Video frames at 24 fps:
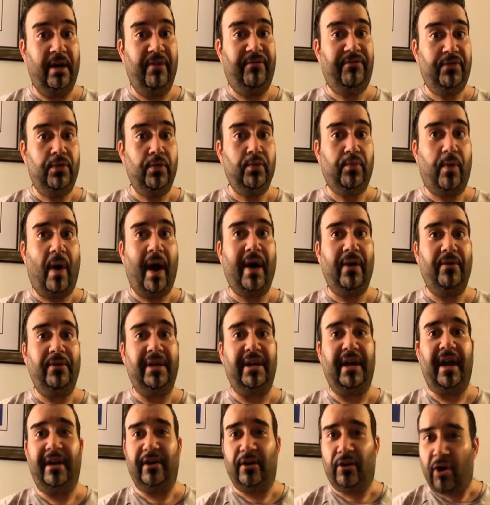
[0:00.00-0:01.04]
if you round
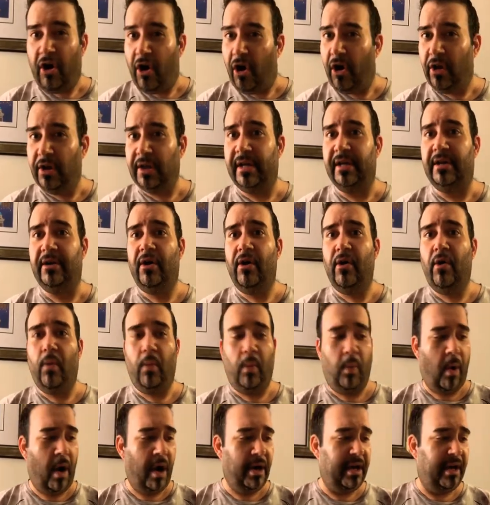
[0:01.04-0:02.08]
it and call it
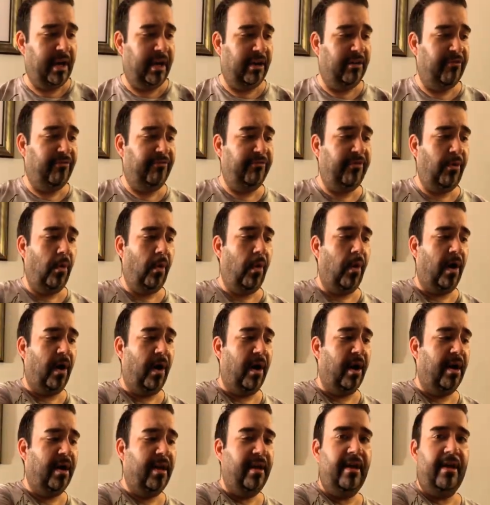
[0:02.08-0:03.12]
1 in 4,